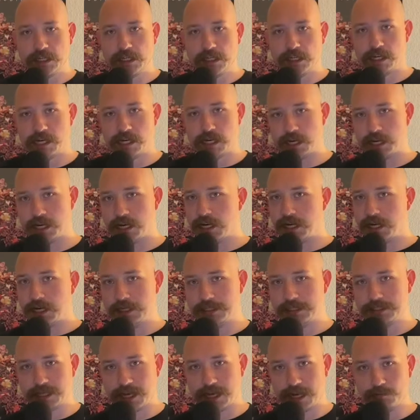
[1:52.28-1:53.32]

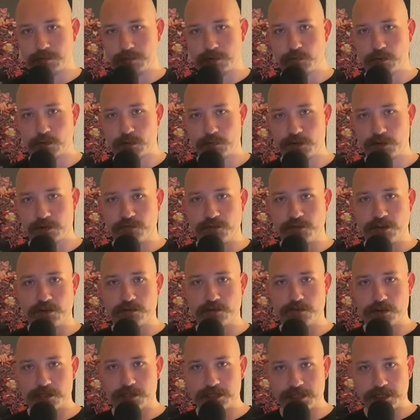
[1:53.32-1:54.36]
It's got to be one of my
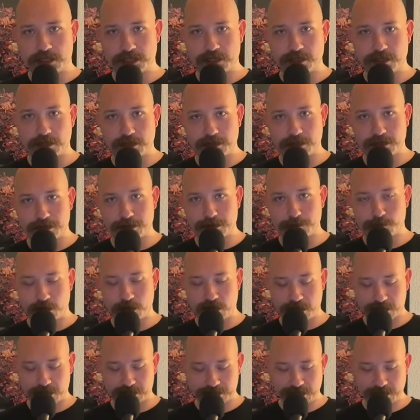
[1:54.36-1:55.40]
favorite
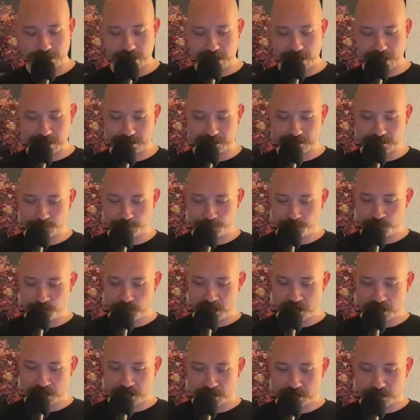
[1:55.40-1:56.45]
podcasts.
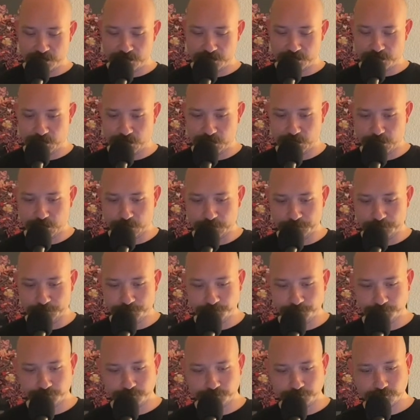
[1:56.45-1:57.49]
So
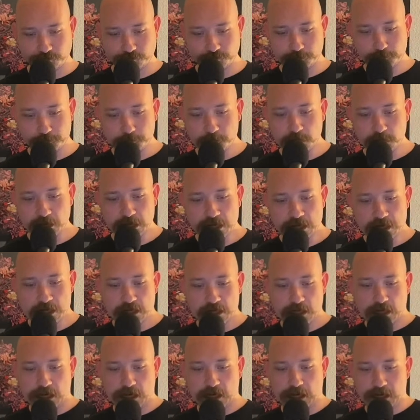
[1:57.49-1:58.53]

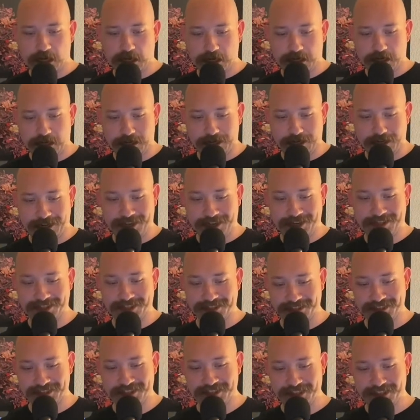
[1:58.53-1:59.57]

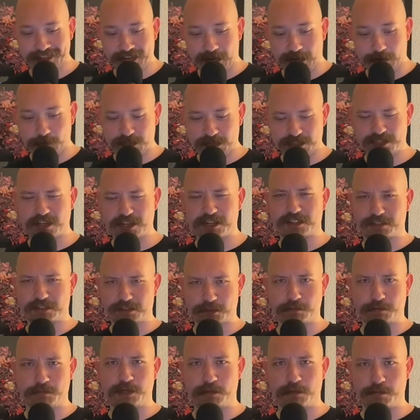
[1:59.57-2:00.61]
I'm going to talk a
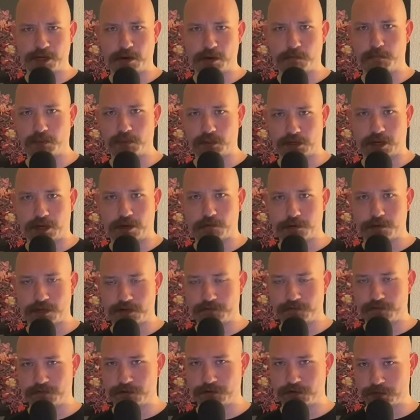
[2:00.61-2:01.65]
little bit about a book I
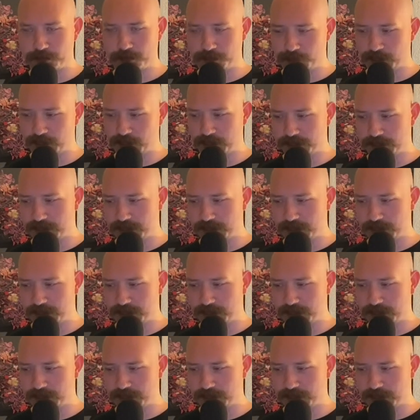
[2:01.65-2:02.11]
read first because I